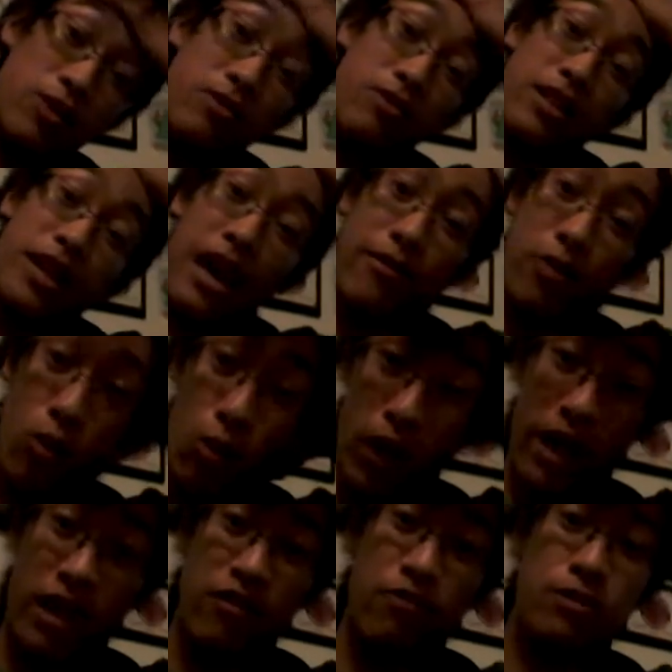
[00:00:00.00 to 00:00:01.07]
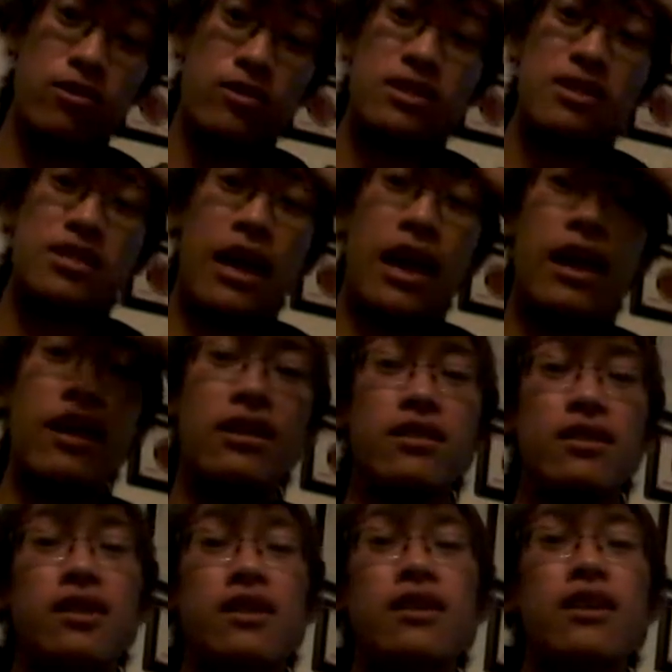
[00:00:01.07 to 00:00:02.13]
We don't really have a wave per se,
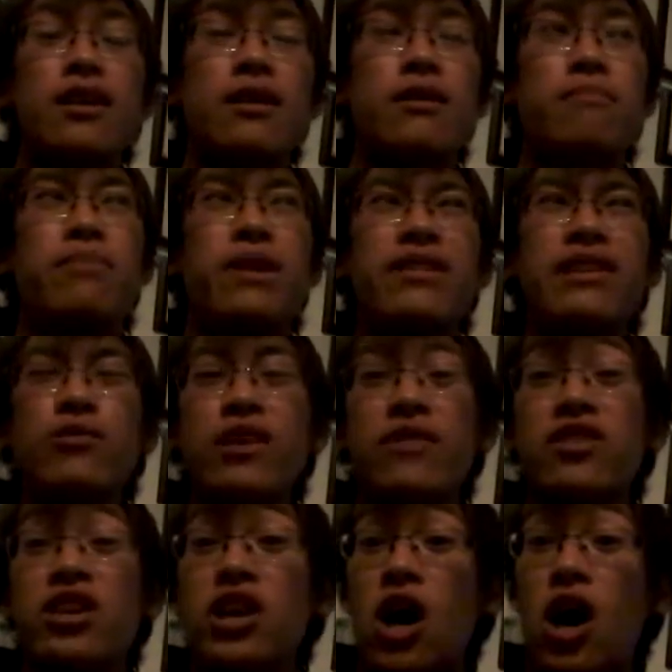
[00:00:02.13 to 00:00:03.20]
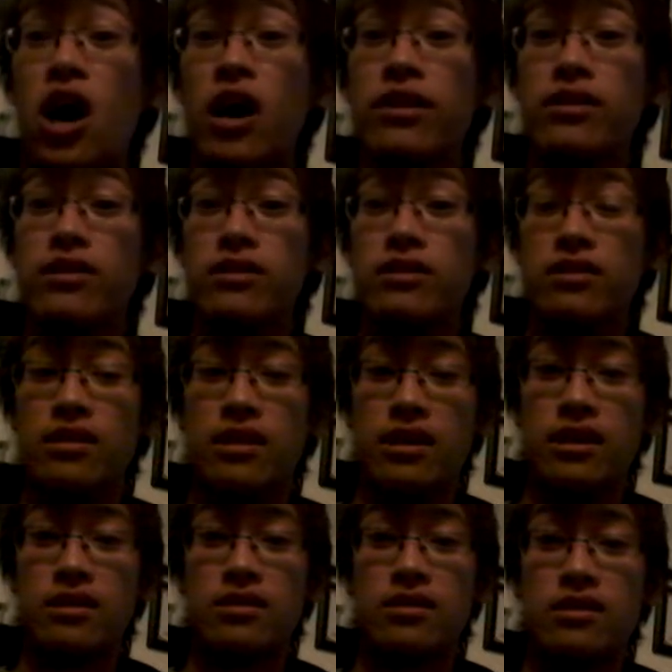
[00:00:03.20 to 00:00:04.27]
but I think we have a nod.
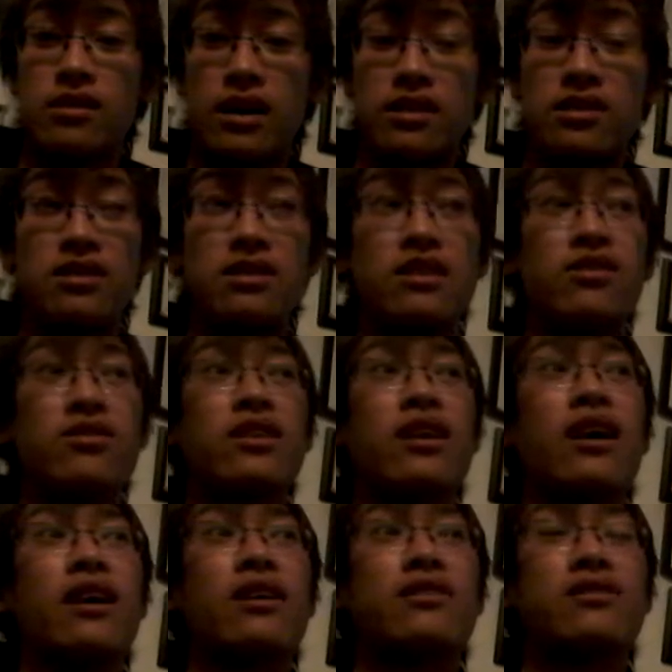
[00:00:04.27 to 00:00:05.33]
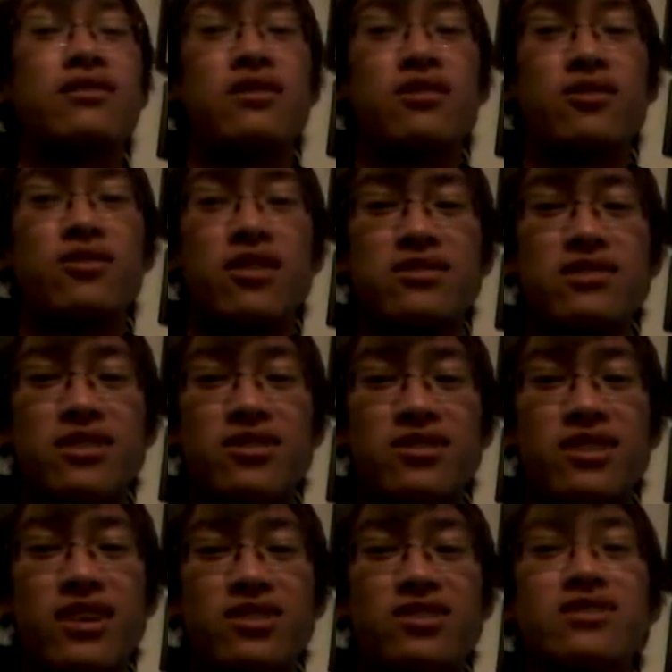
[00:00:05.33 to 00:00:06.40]
Like, I see another guy across the
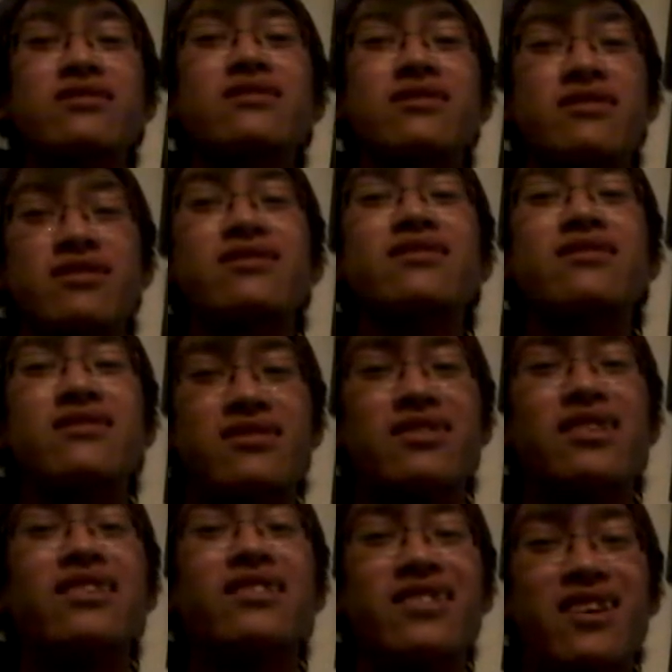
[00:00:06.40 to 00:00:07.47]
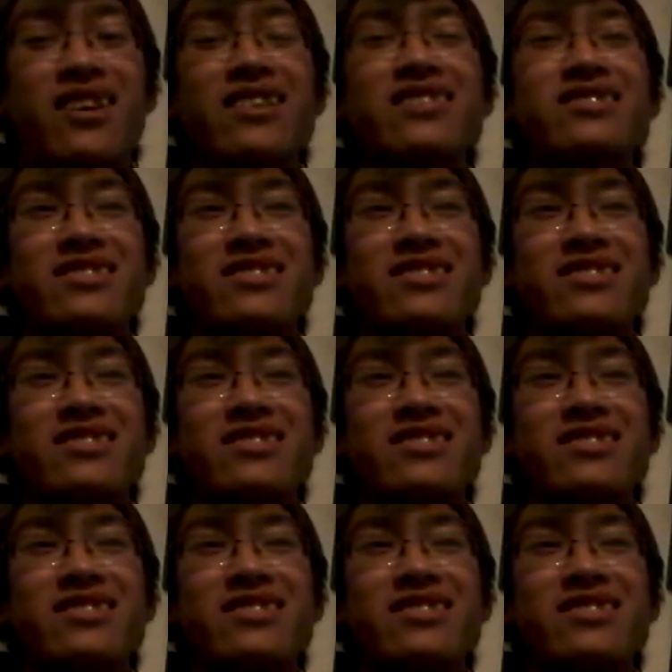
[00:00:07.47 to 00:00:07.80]
intersection, I nod.